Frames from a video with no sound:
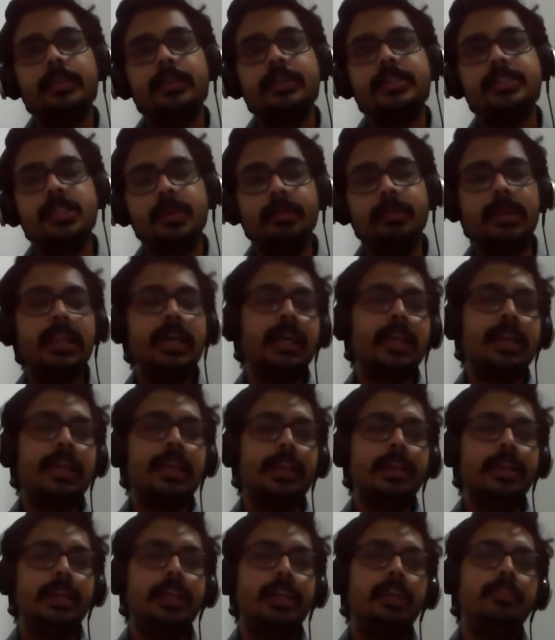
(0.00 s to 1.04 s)

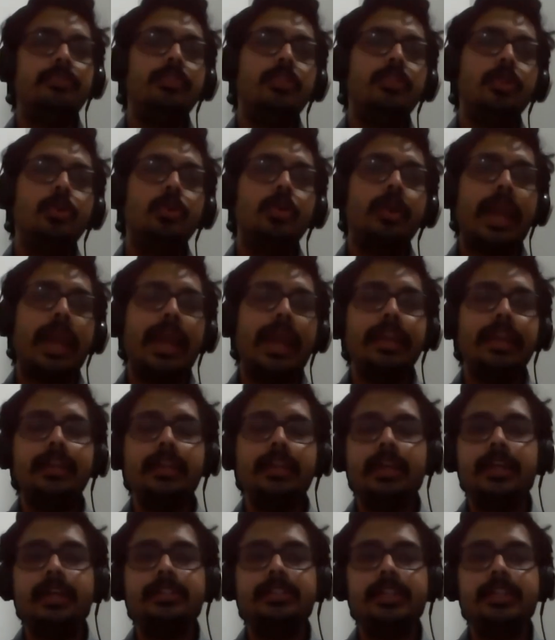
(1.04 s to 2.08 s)
Similarly, if you look
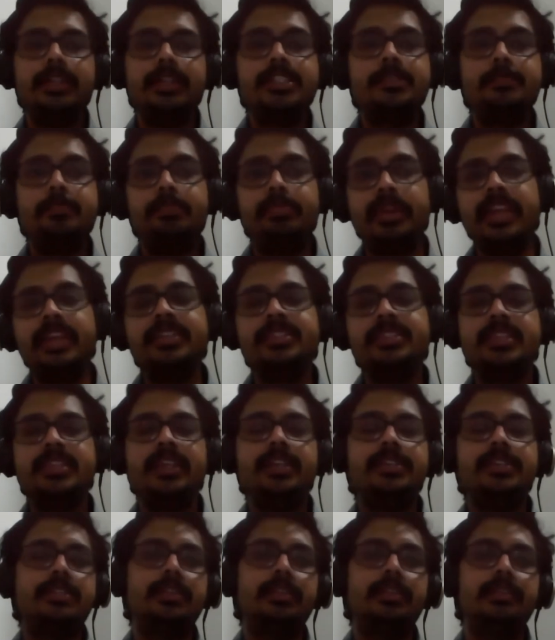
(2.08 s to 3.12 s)
at the spring
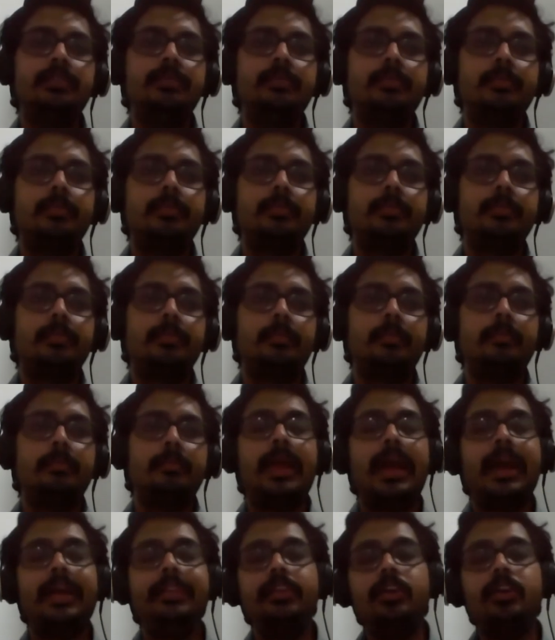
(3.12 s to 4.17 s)
season
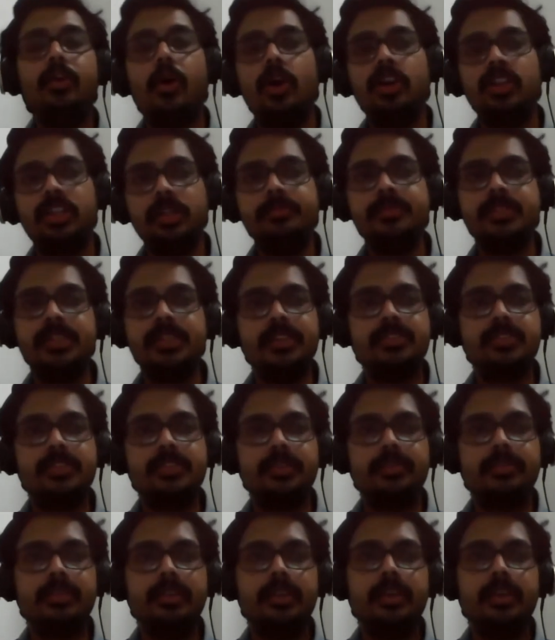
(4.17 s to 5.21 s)
and the autumn
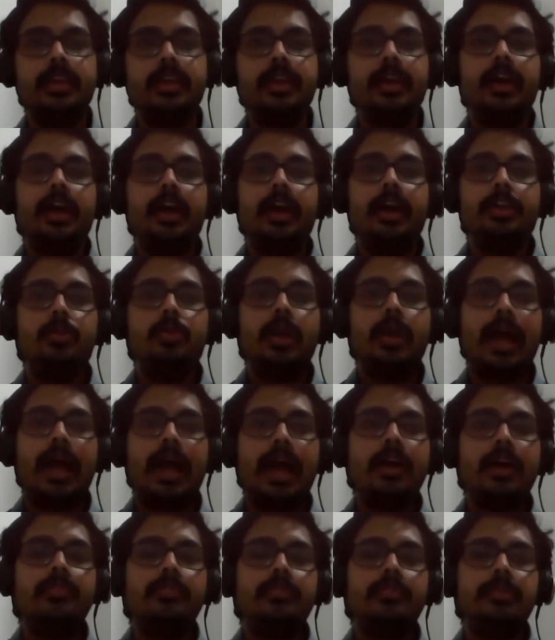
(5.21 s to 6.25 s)
season, you
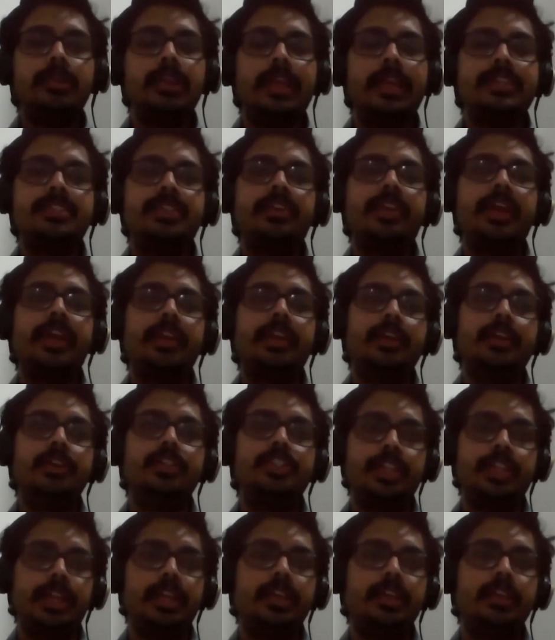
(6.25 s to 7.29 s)
have lesser
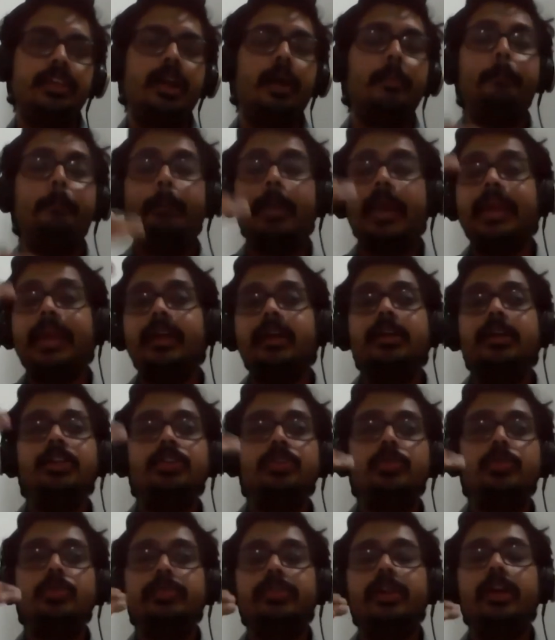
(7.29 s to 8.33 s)
energy compared
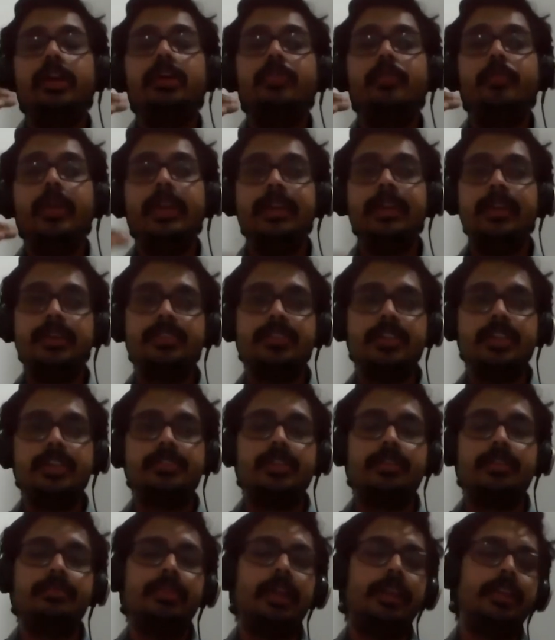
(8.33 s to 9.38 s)
to the winter
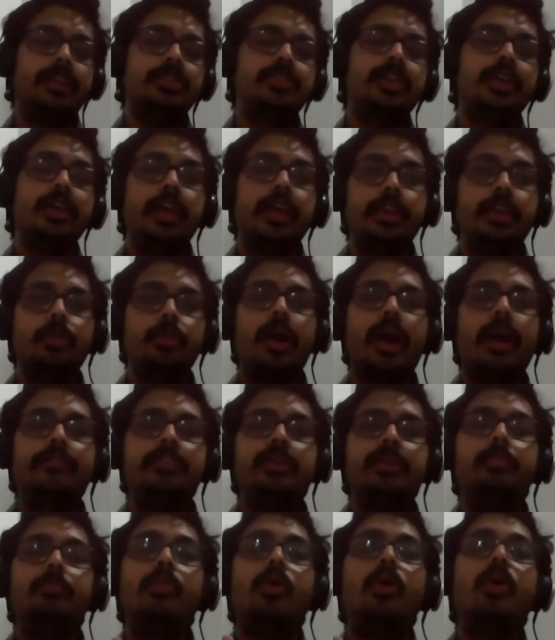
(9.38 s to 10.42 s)
season. That is, you have
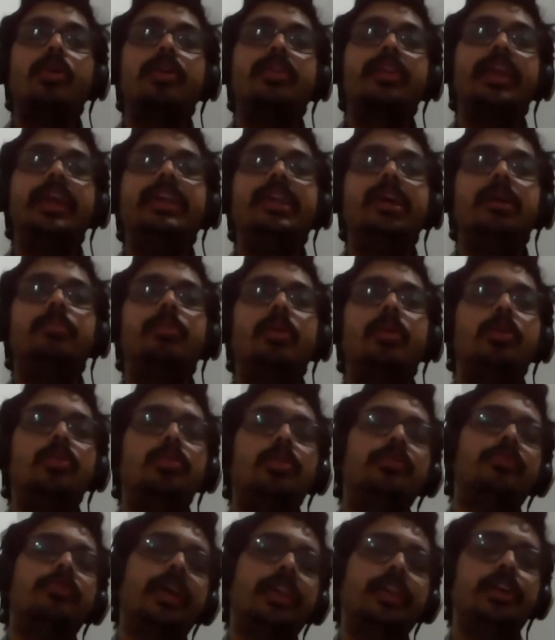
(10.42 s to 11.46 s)
the moderate amount
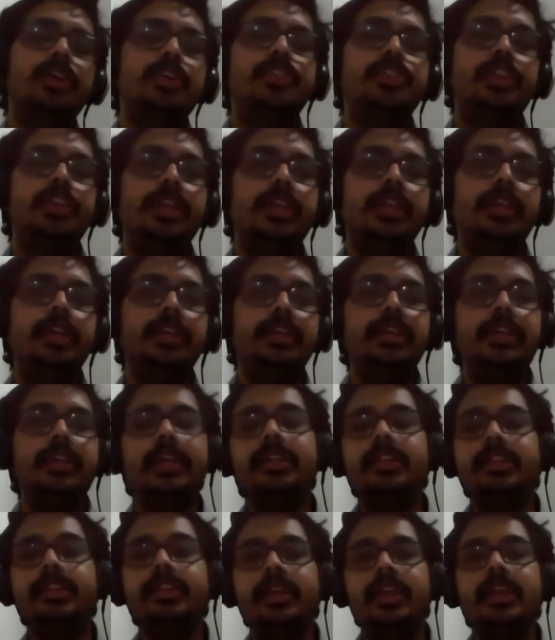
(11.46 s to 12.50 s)
of energy
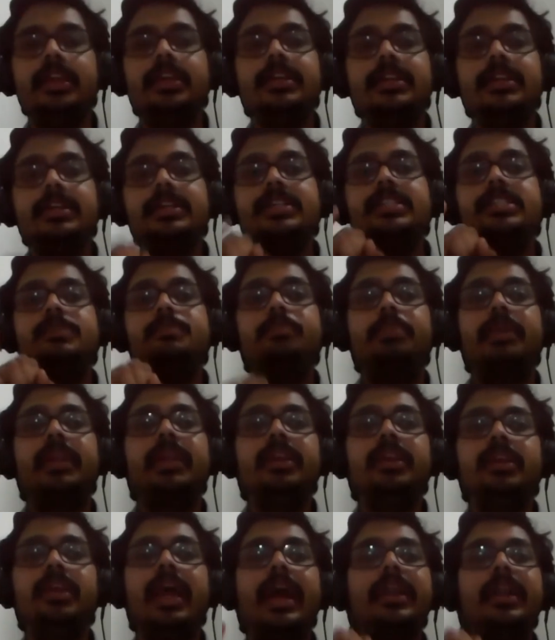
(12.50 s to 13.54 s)
in the
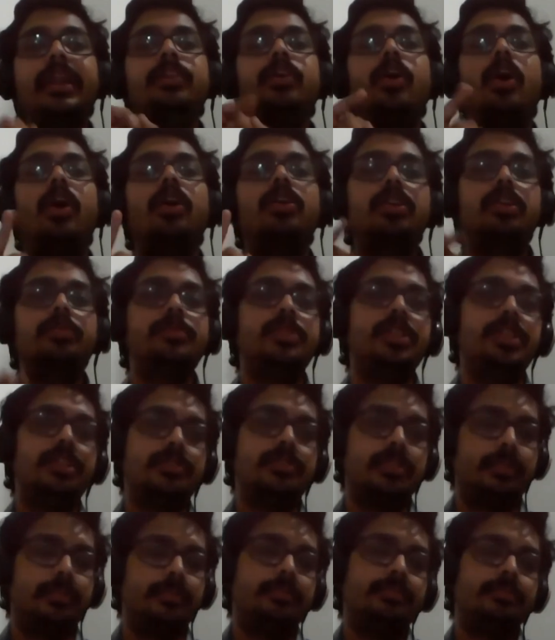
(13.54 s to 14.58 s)
spring and the autumn
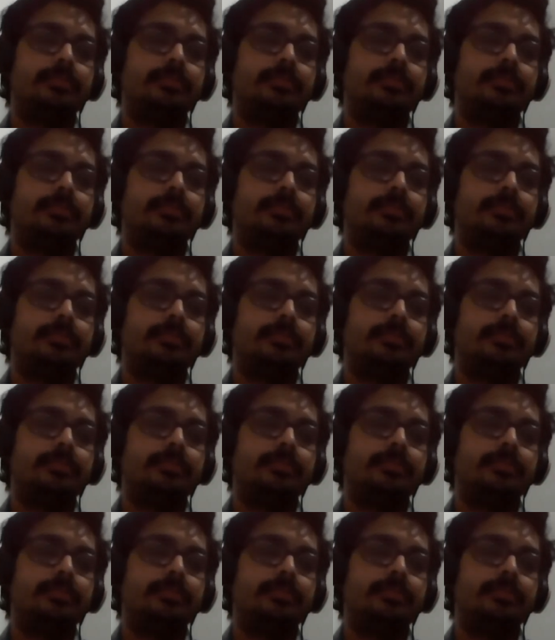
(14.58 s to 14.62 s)
season.